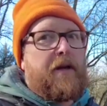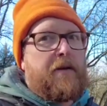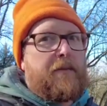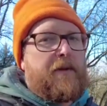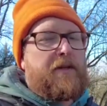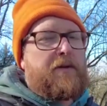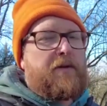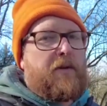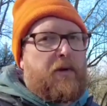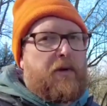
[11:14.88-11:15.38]

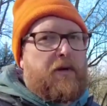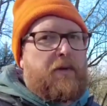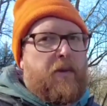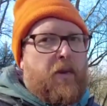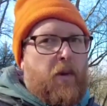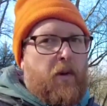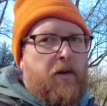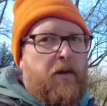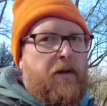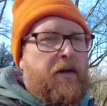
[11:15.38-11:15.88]
is really
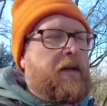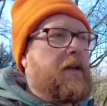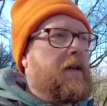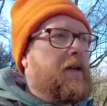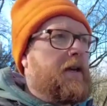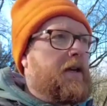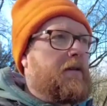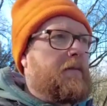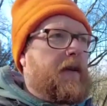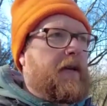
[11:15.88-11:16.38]
important,
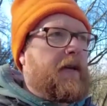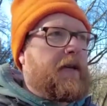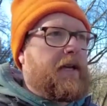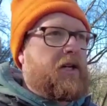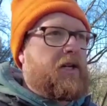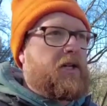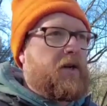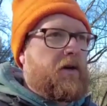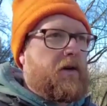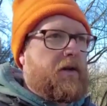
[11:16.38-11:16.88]
and making
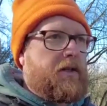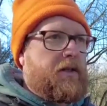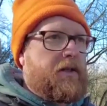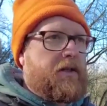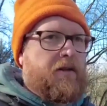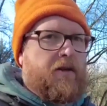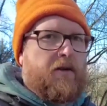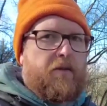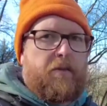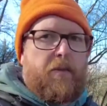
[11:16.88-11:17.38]
sure you just
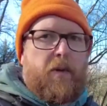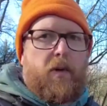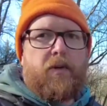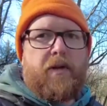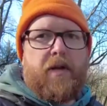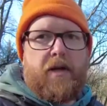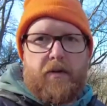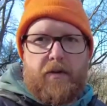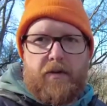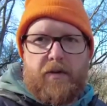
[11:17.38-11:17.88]
don't
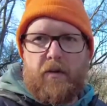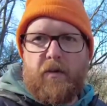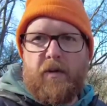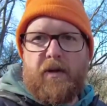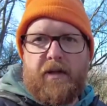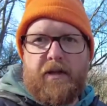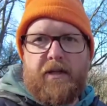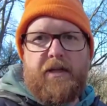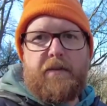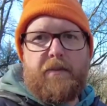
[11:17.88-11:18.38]
bulldoze a
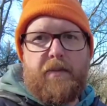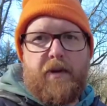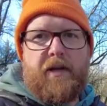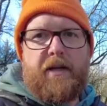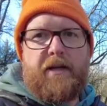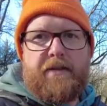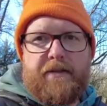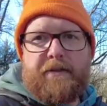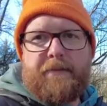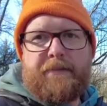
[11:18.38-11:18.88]
really neat
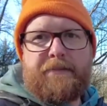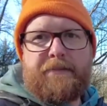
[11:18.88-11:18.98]
place.